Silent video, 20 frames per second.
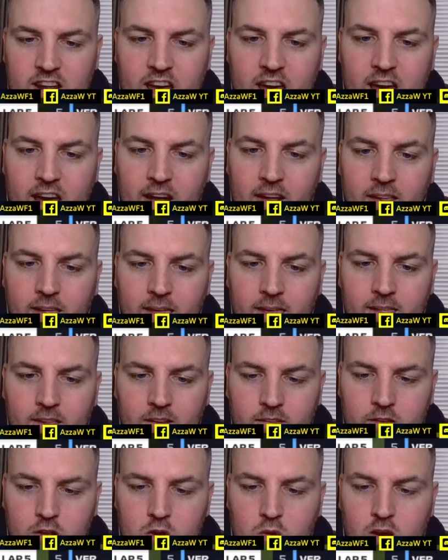air.
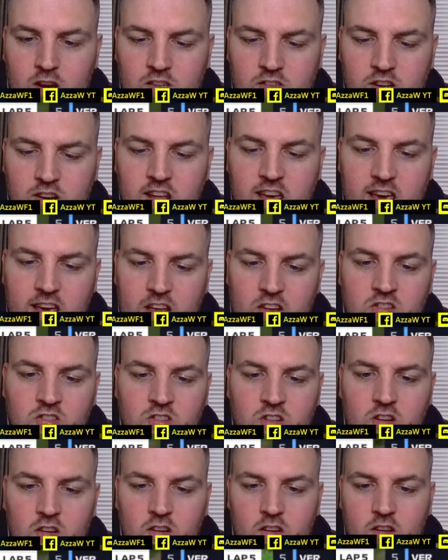The question is,
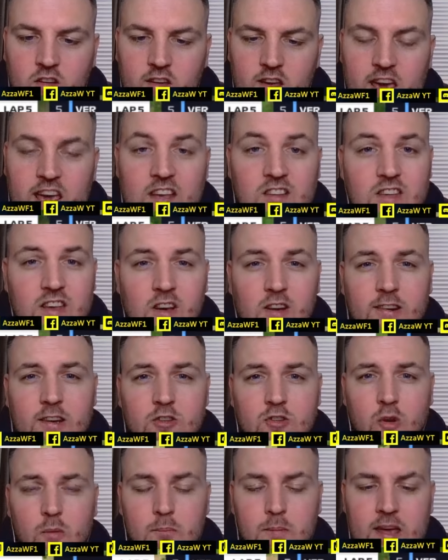is he going to
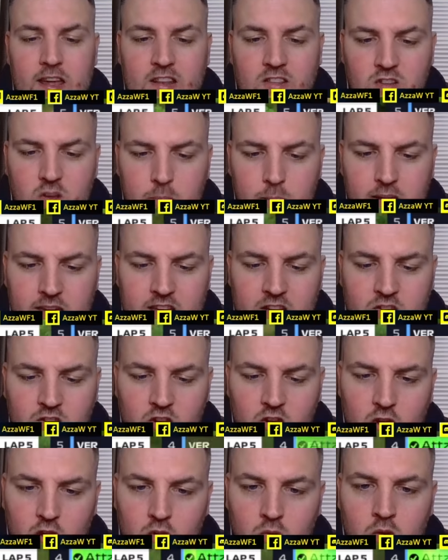jump into P
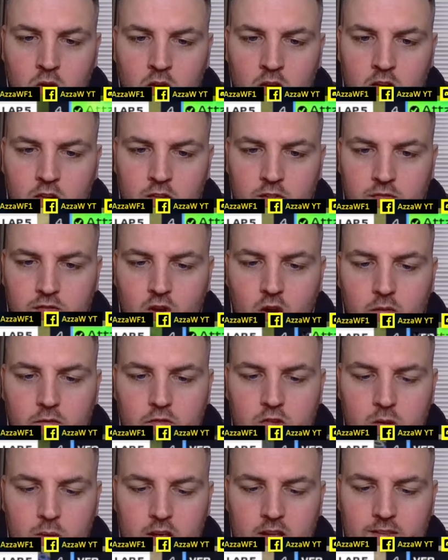two from
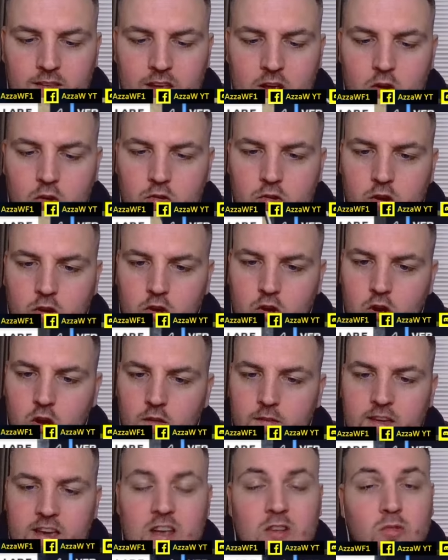doing the
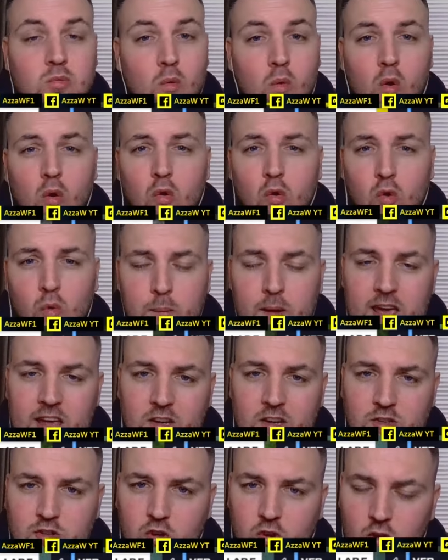undercut? These will all
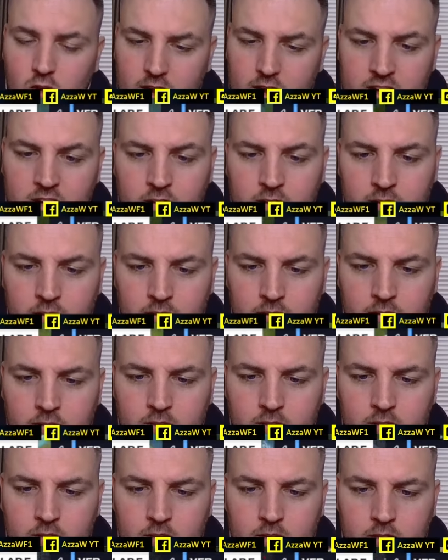pit shortly,
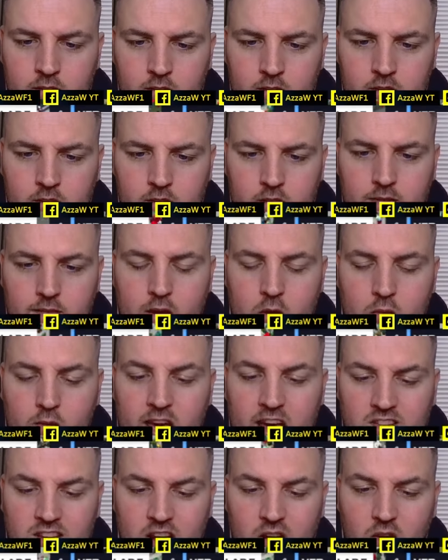and they'll
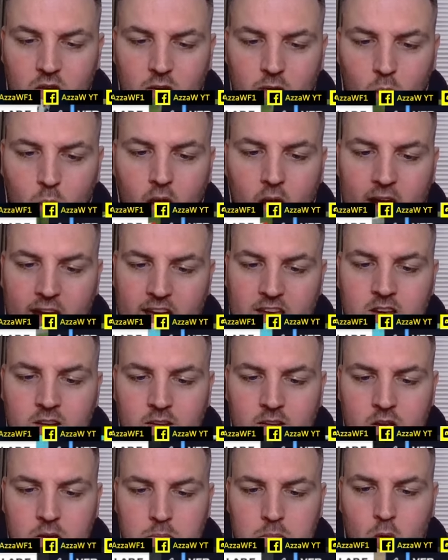get out of the way,
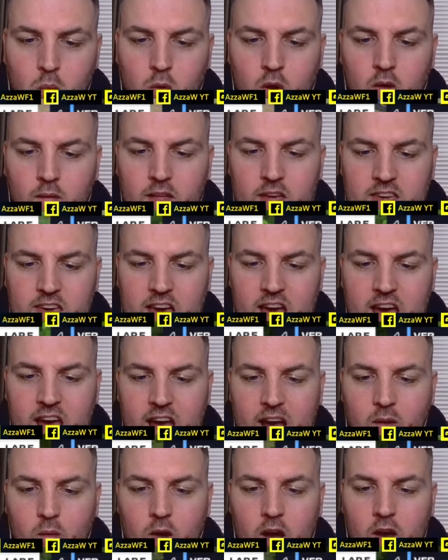but will they get
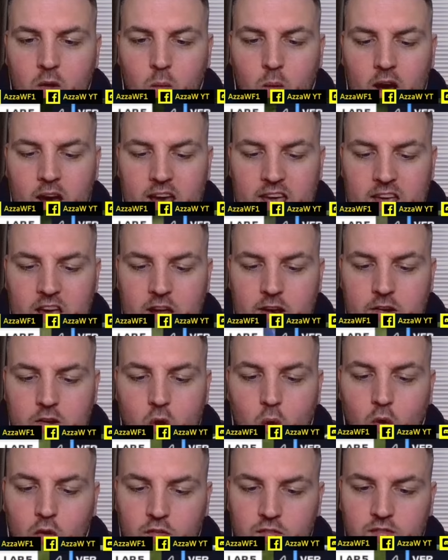out away
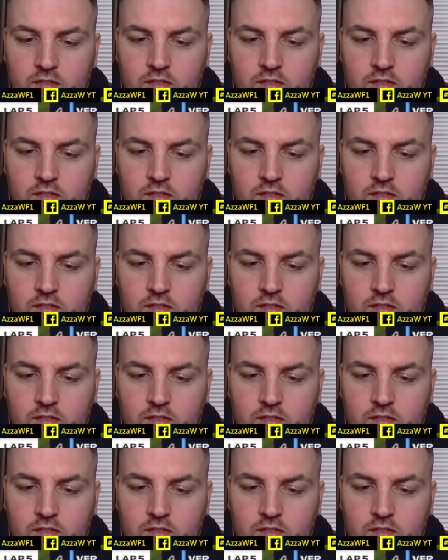enough